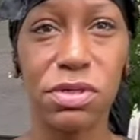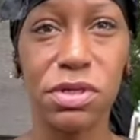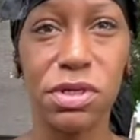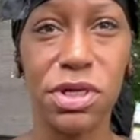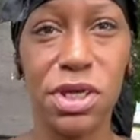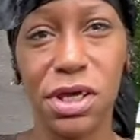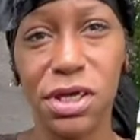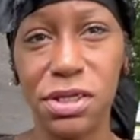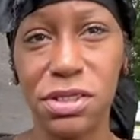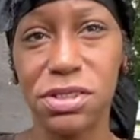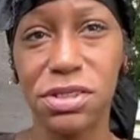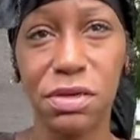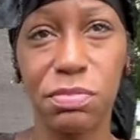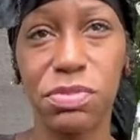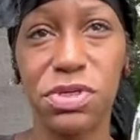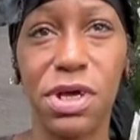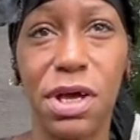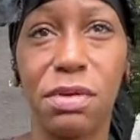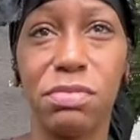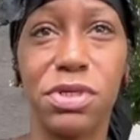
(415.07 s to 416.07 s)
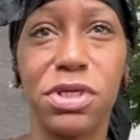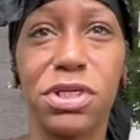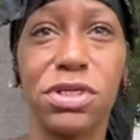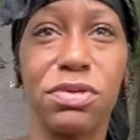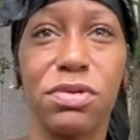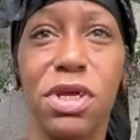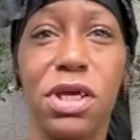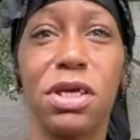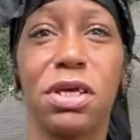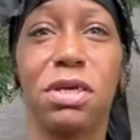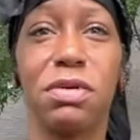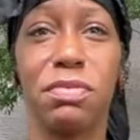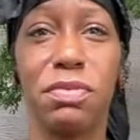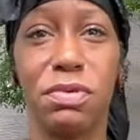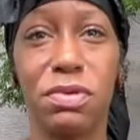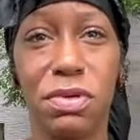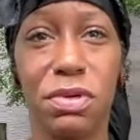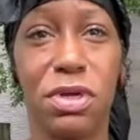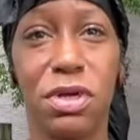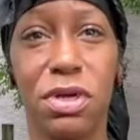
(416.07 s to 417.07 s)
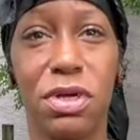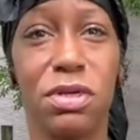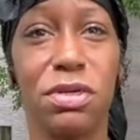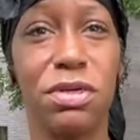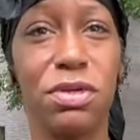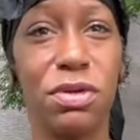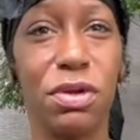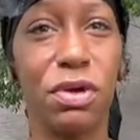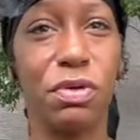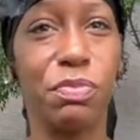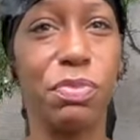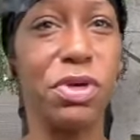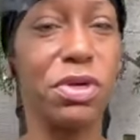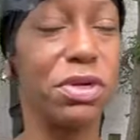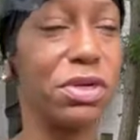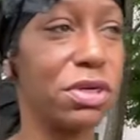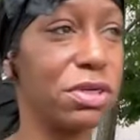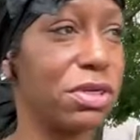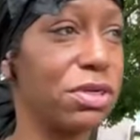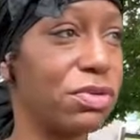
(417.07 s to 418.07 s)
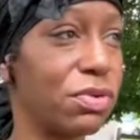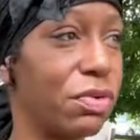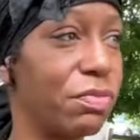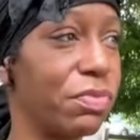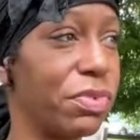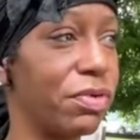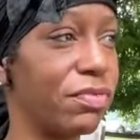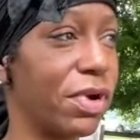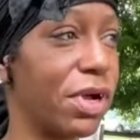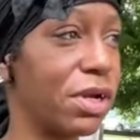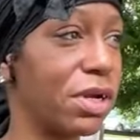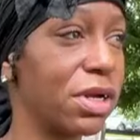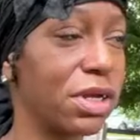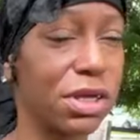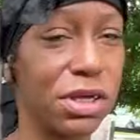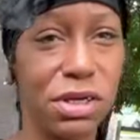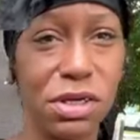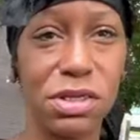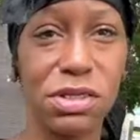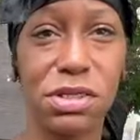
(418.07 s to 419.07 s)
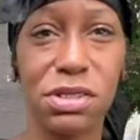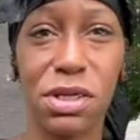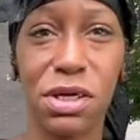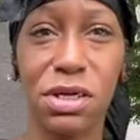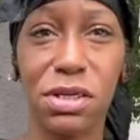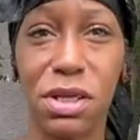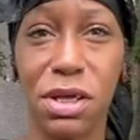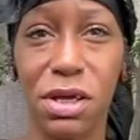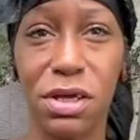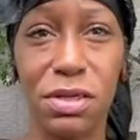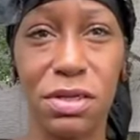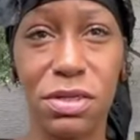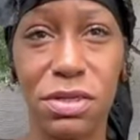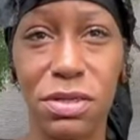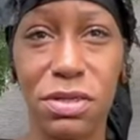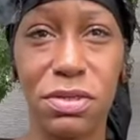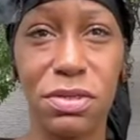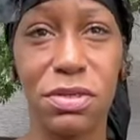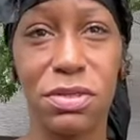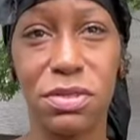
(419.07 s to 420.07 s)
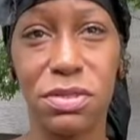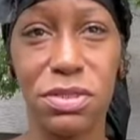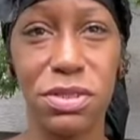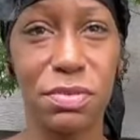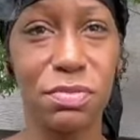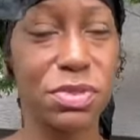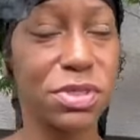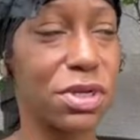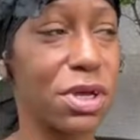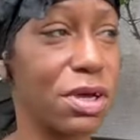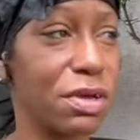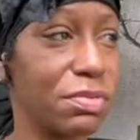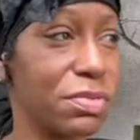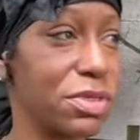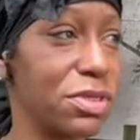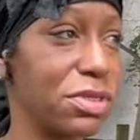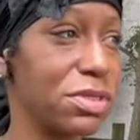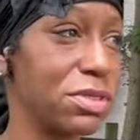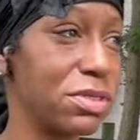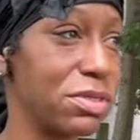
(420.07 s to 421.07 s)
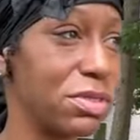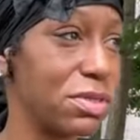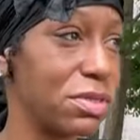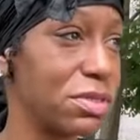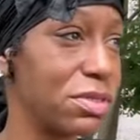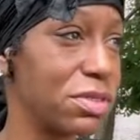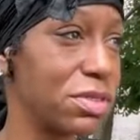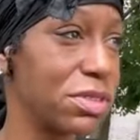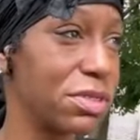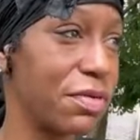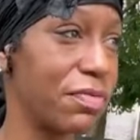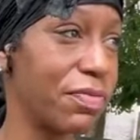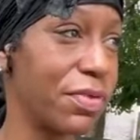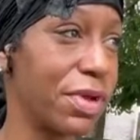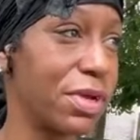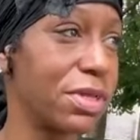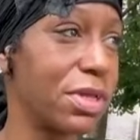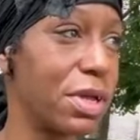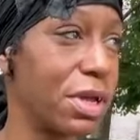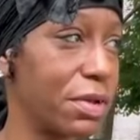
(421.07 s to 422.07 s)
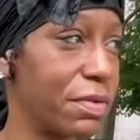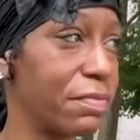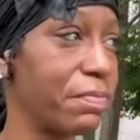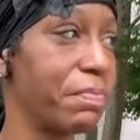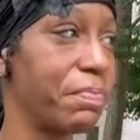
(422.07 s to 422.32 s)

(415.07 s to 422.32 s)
kids sometimes just so they can, be good and don't be around their kids like that sometimes and stuff like that.